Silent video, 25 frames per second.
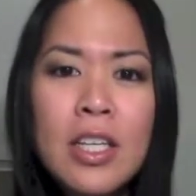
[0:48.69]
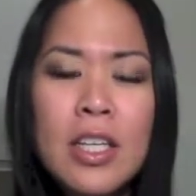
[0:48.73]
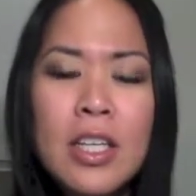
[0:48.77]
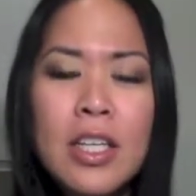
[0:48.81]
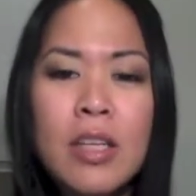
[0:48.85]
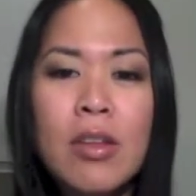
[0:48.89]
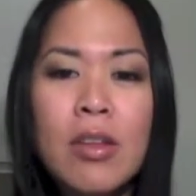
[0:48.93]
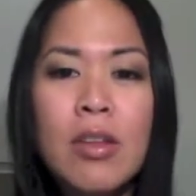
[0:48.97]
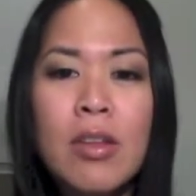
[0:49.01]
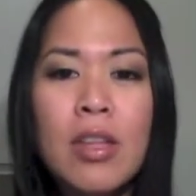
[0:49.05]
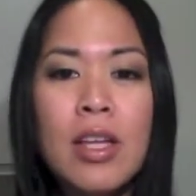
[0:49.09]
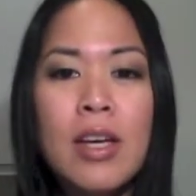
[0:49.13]

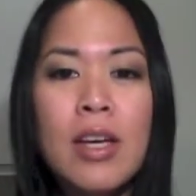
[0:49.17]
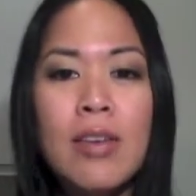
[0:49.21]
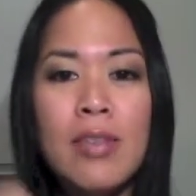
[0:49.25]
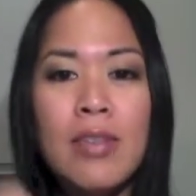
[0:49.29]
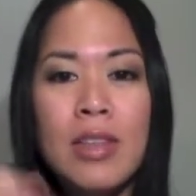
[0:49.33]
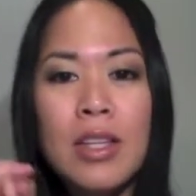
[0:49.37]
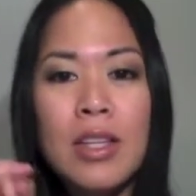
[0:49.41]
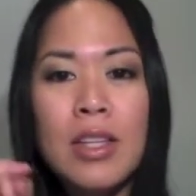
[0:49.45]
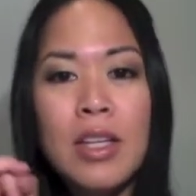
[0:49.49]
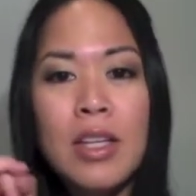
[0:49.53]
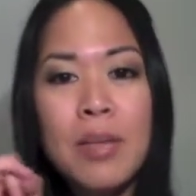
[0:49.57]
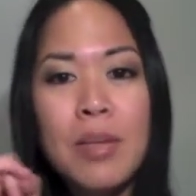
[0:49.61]
you think of
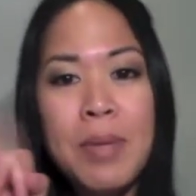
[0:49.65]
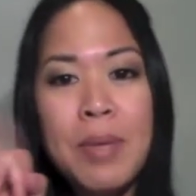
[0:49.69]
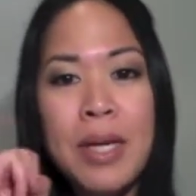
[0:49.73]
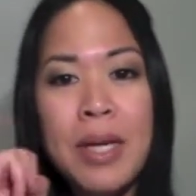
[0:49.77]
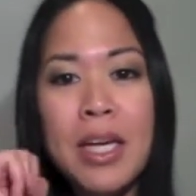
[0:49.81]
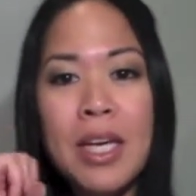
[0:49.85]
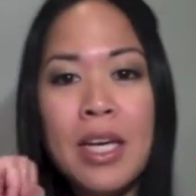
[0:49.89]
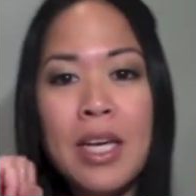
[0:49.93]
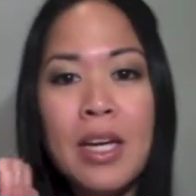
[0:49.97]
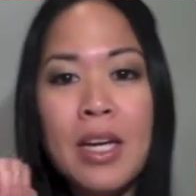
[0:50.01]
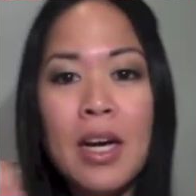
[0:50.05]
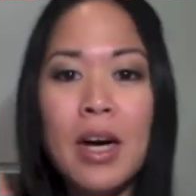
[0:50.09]
Little
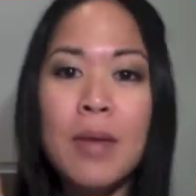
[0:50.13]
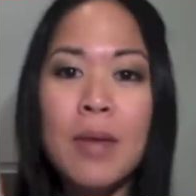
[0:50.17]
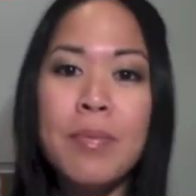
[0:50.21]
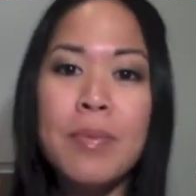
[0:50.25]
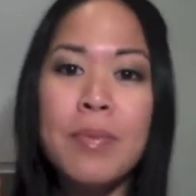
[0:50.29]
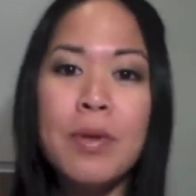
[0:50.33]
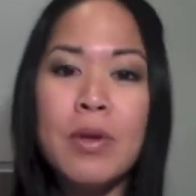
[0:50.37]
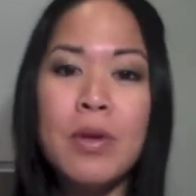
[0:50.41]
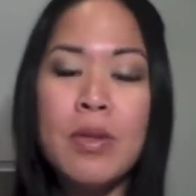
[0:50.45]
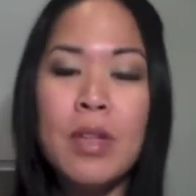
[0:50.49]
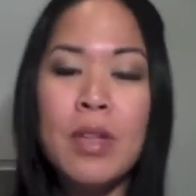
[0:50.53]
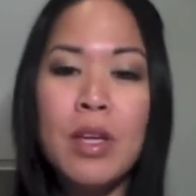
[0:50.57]
Pinky Up,
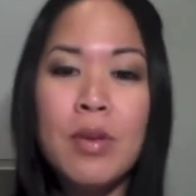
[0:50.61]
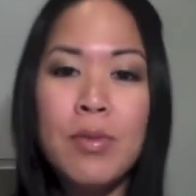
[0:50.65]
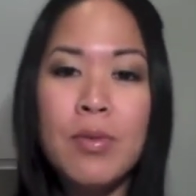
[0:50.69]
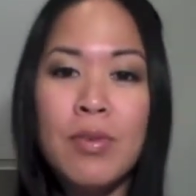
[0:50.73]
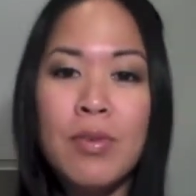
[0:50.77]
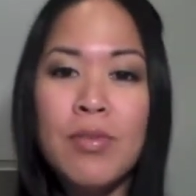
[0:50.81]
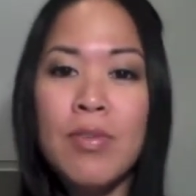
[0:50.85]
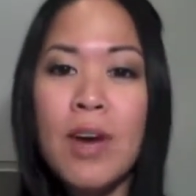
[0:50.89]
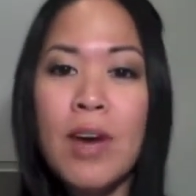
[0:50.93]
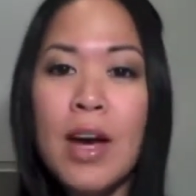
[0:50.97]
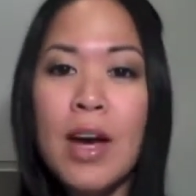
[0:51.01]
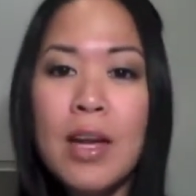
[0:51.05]
you think
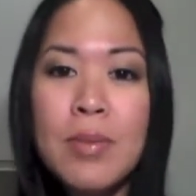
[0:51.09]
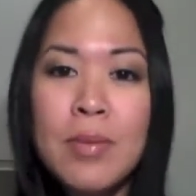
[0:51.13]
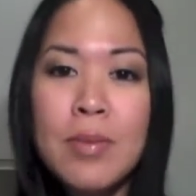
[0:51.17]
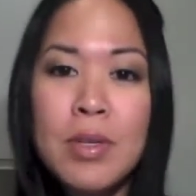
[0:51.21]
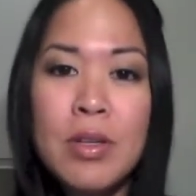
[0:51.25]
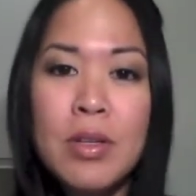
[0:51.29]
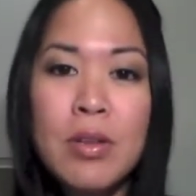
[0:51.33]
refinement,